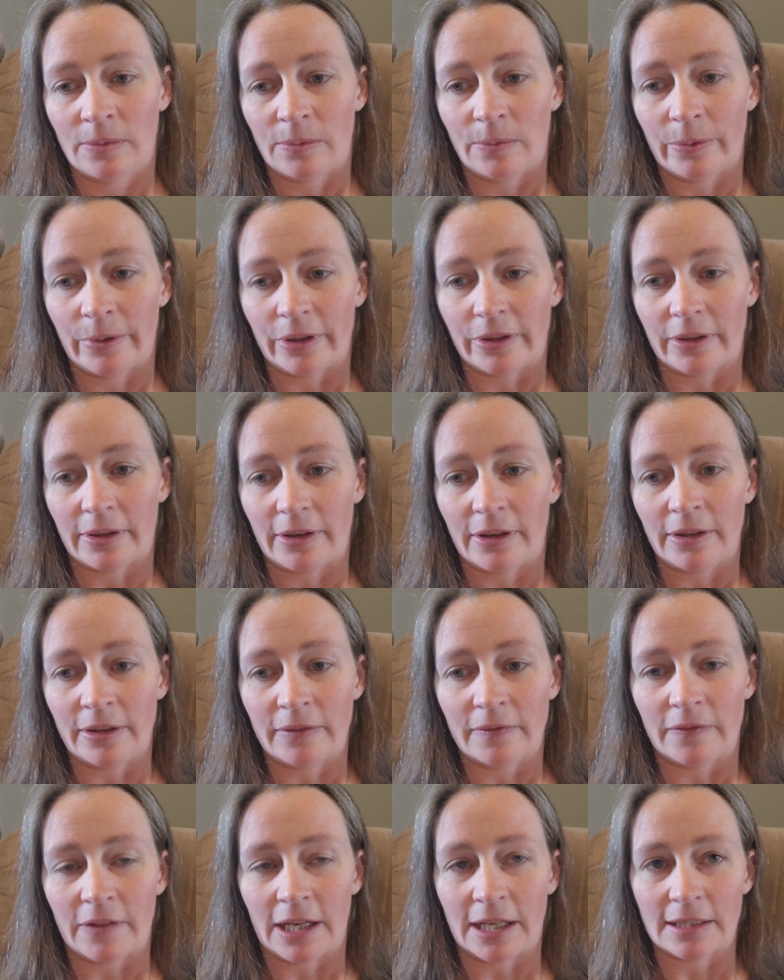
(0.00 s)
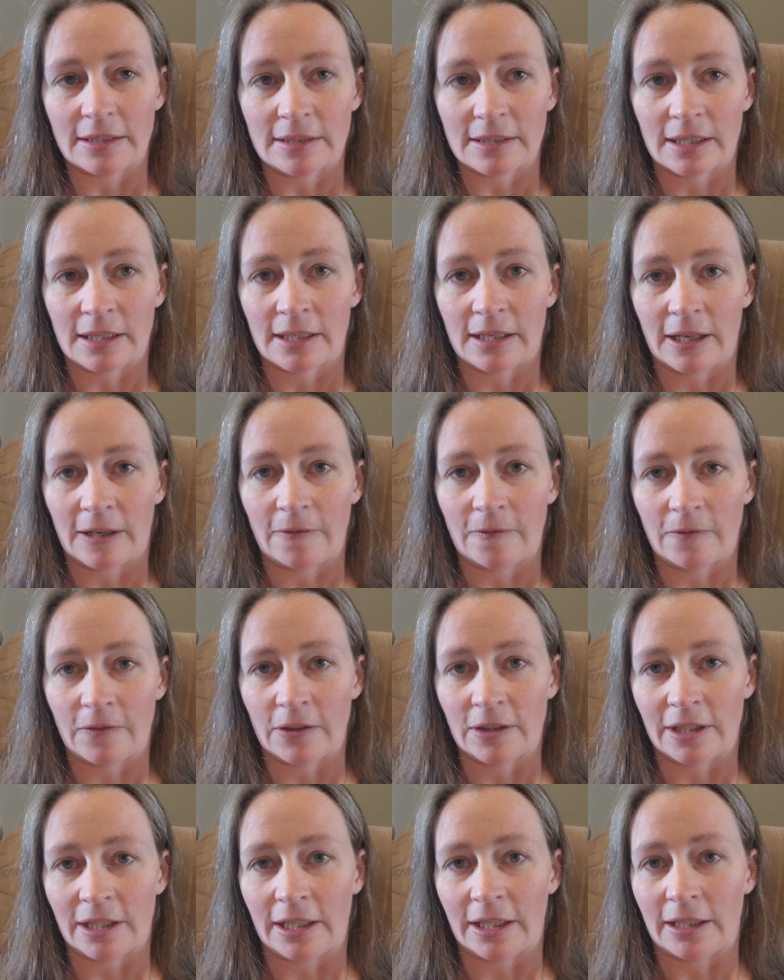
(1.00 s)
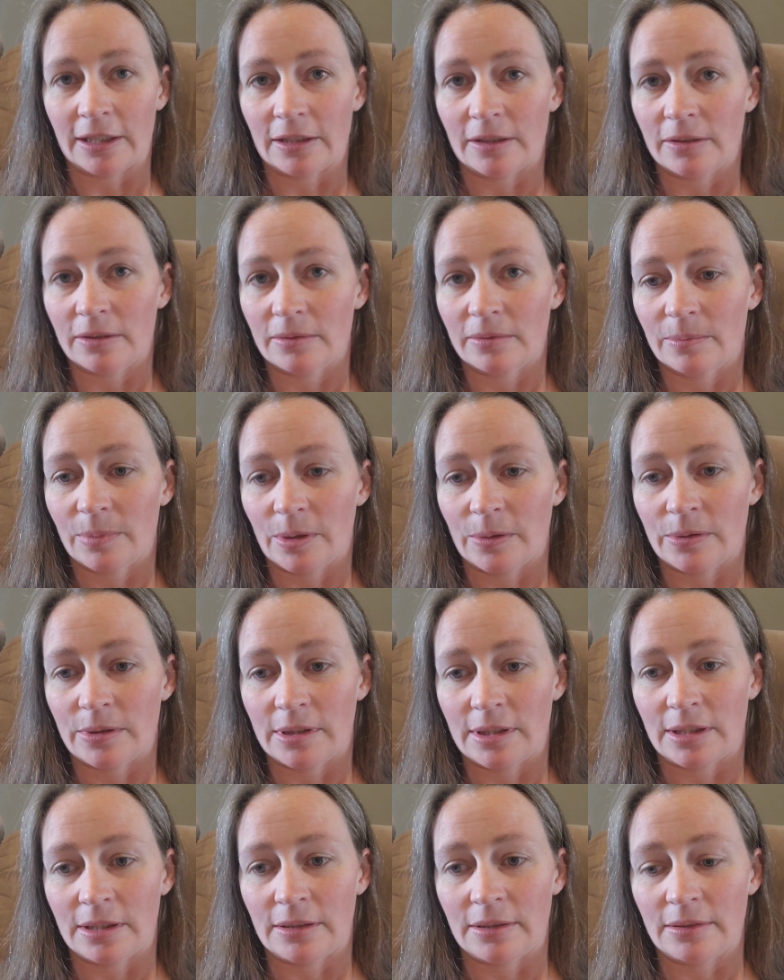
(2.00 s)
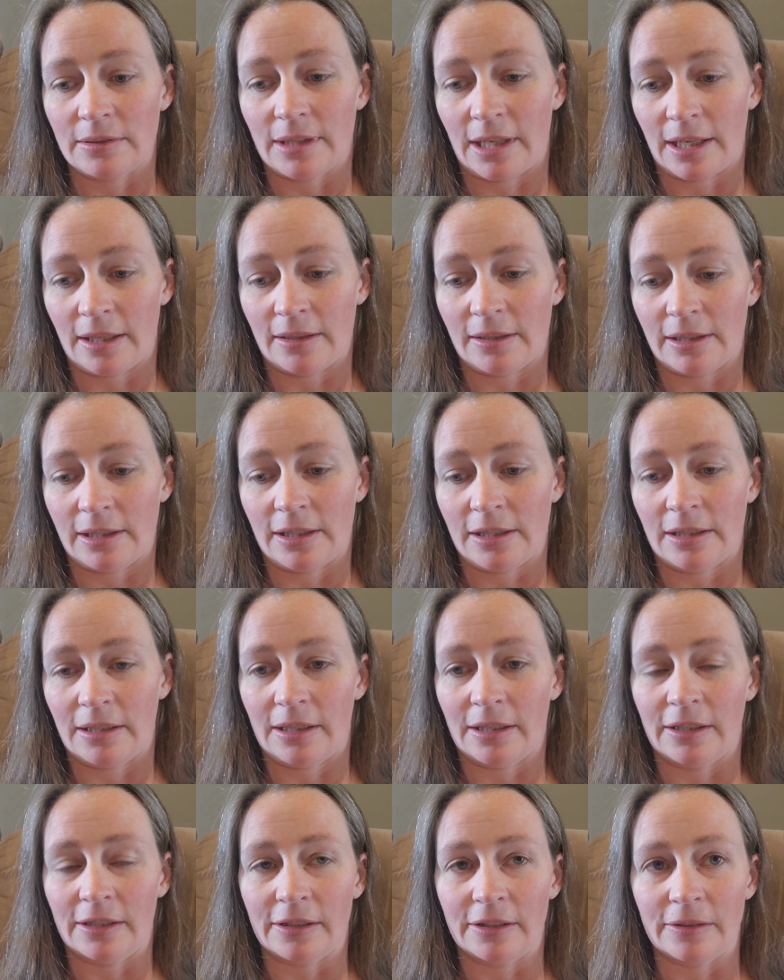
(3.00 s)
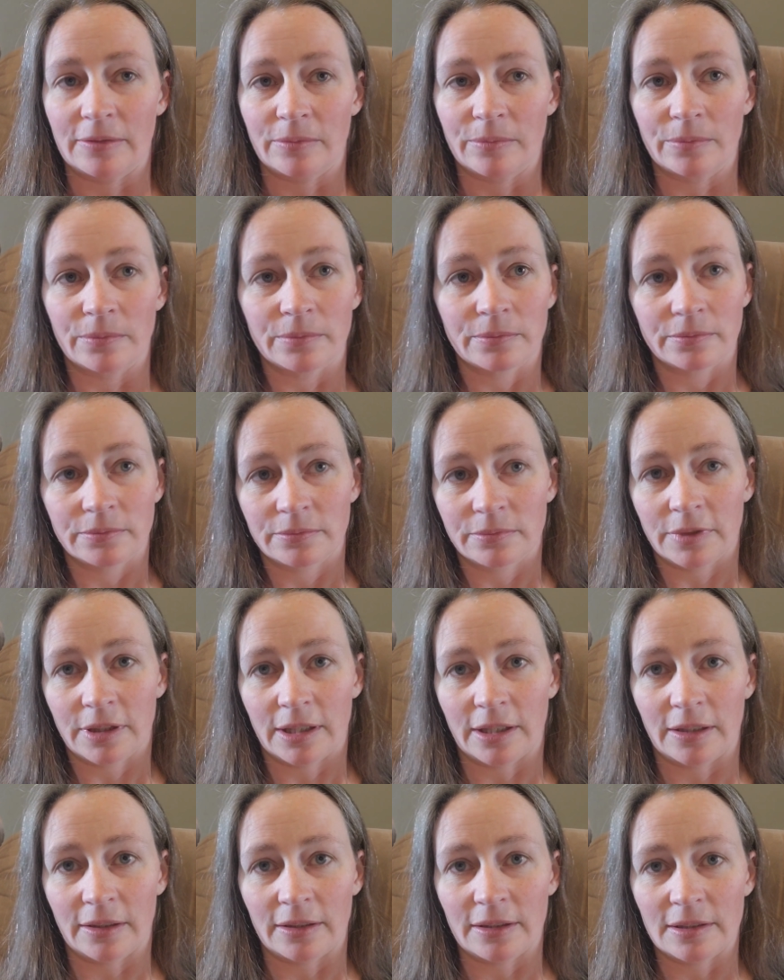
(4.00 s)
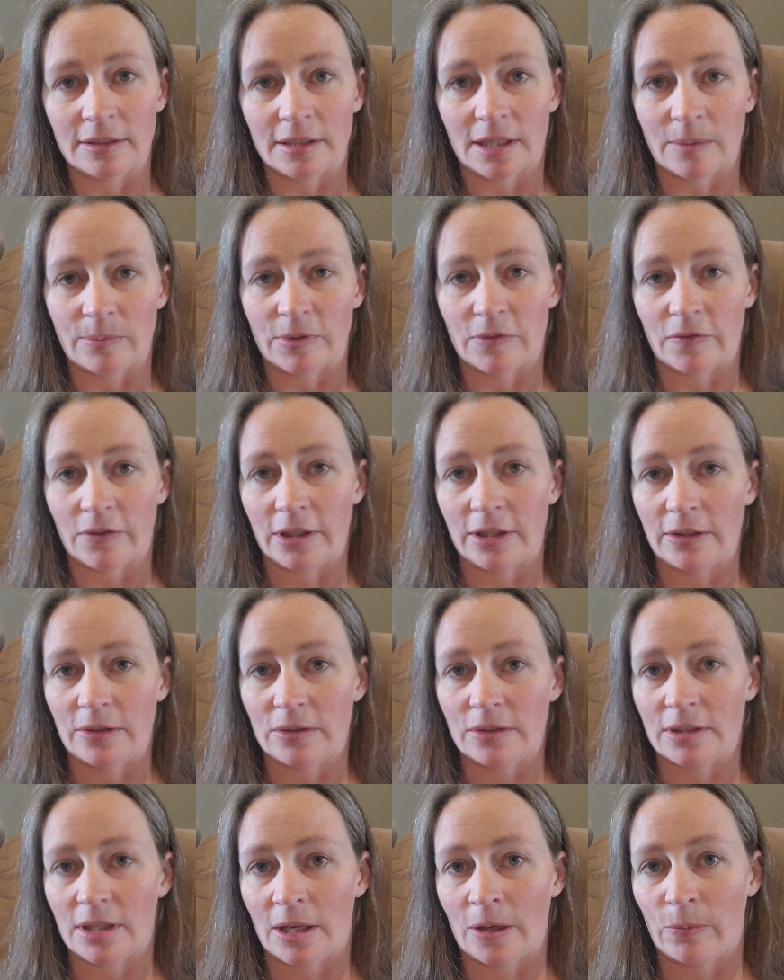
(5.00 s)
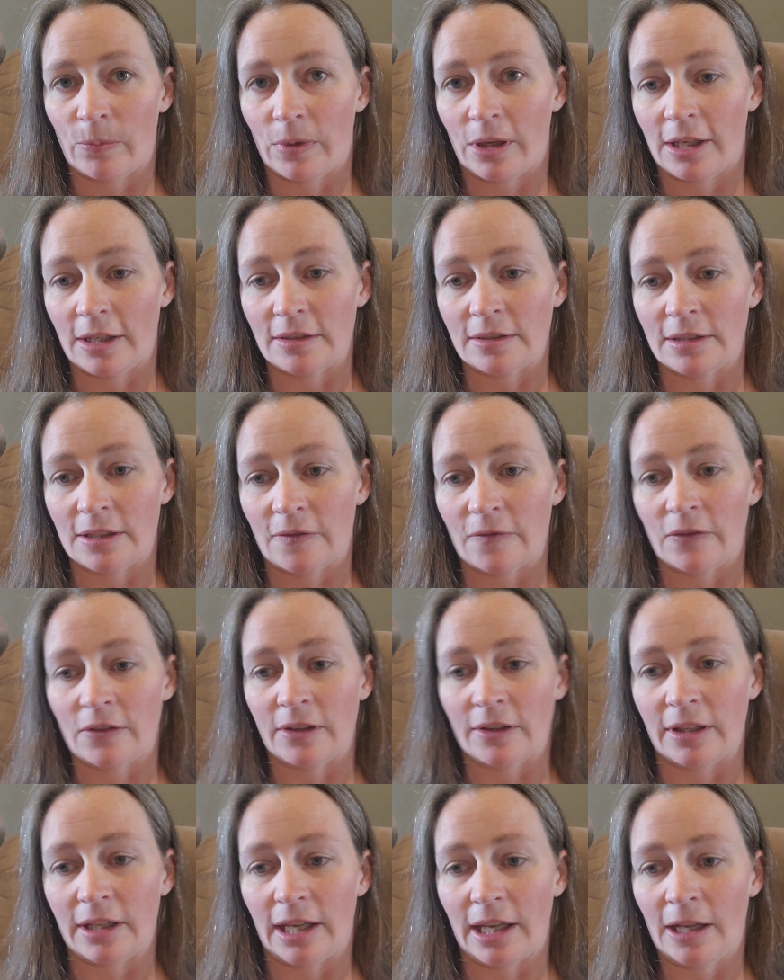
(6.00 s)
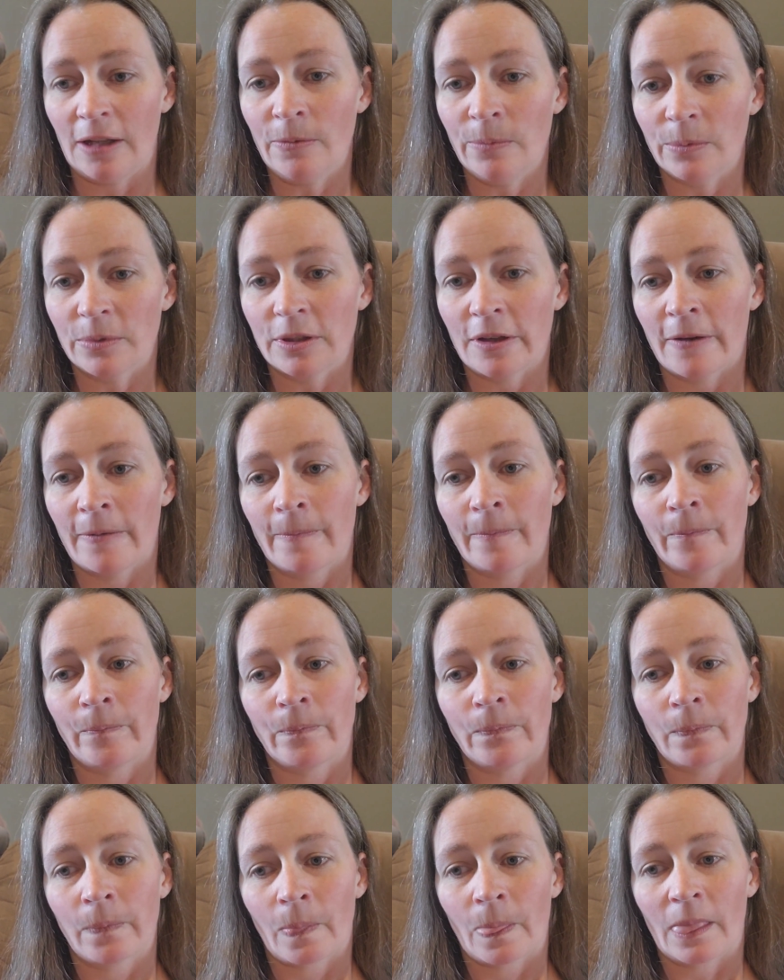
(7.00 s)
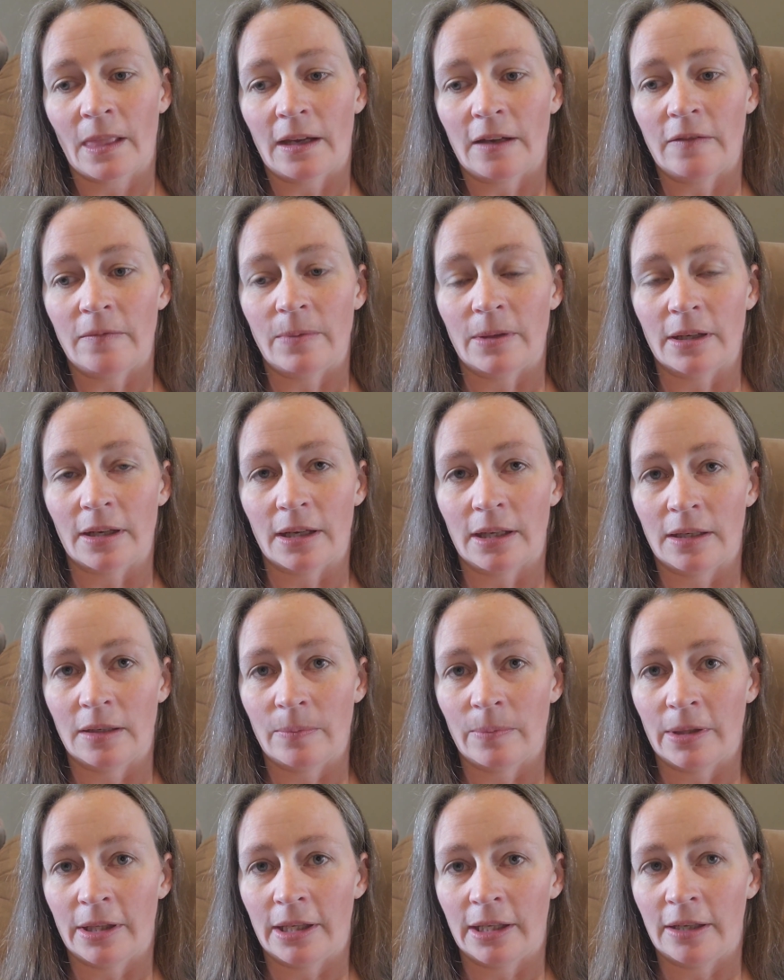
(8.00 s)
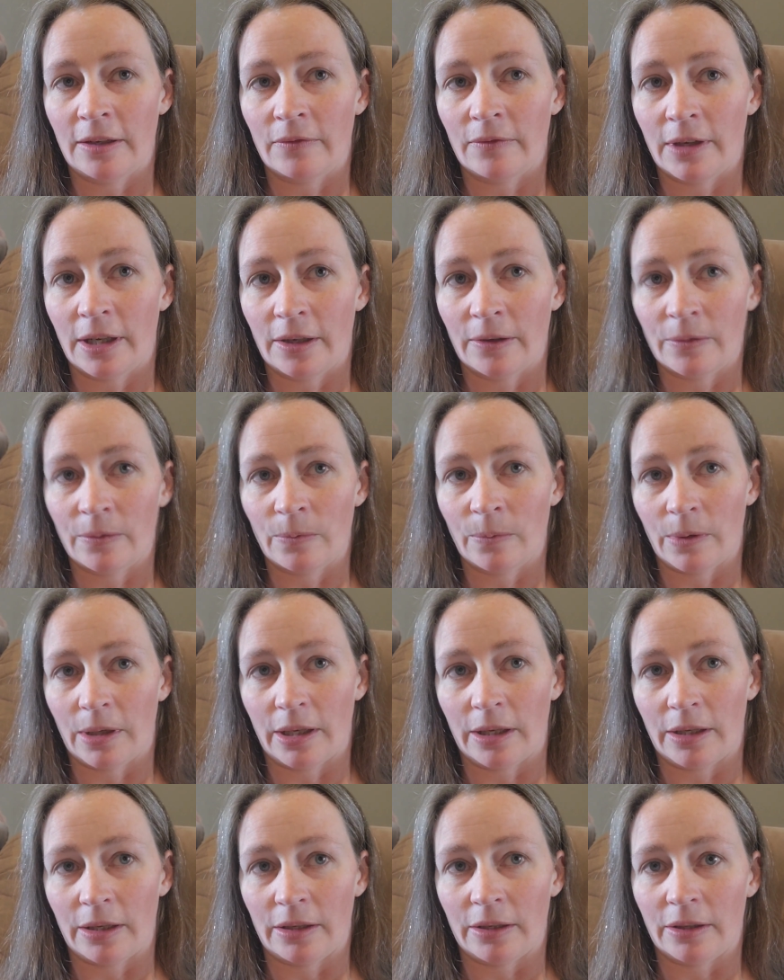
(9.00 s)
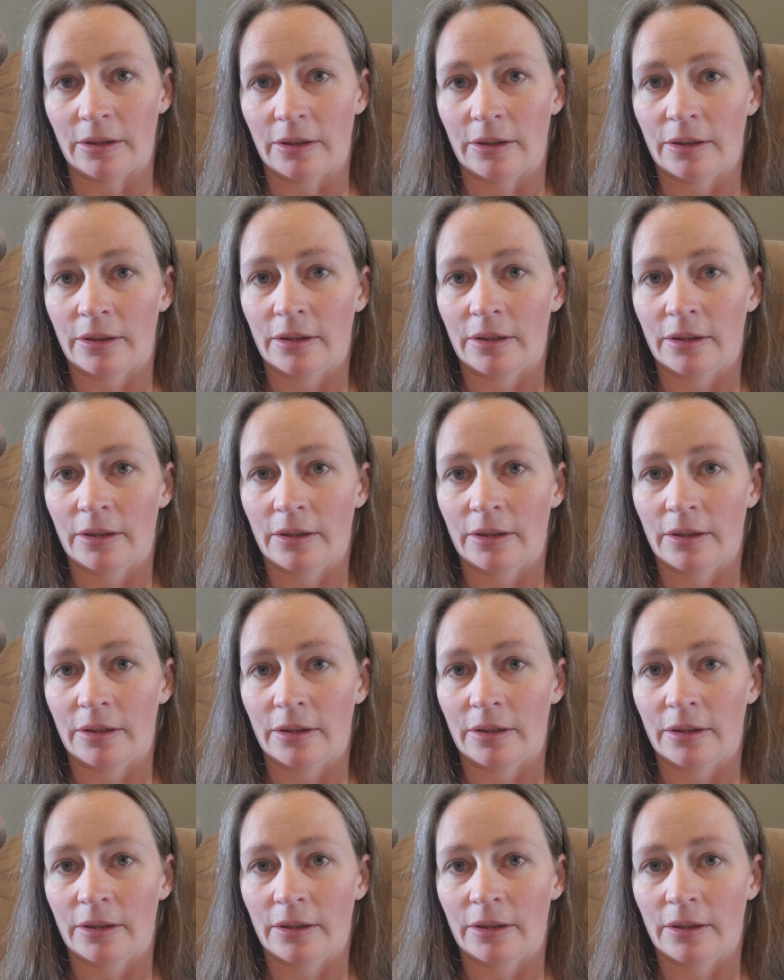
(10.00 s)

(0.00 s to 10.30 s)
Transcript: with all of that said, I feel like posting daily and getting these types of videos up has definitely helped. I've been kind of playing around with